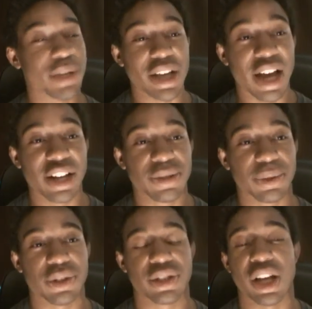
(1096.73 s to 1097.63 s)
be honest
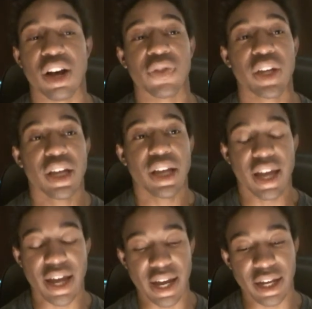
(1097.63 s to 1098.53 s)
with
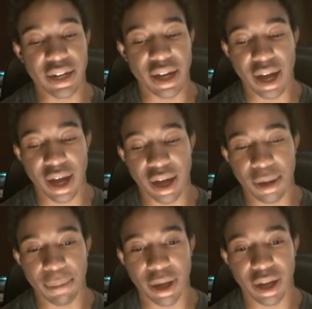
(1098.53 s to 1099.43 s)
yourself and
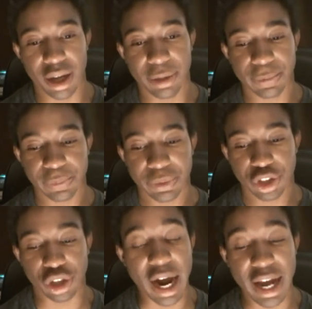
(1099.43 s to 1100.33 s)

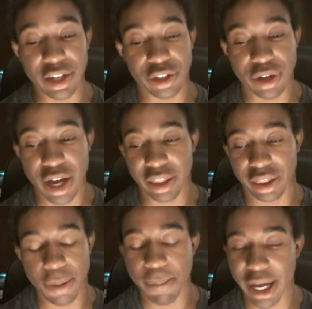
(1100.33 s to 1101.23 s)
try and
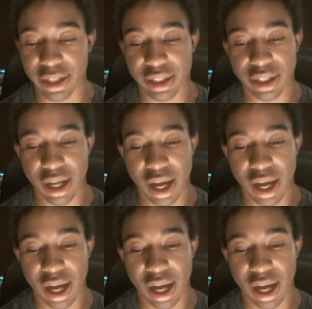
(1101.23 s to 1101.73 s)
create the best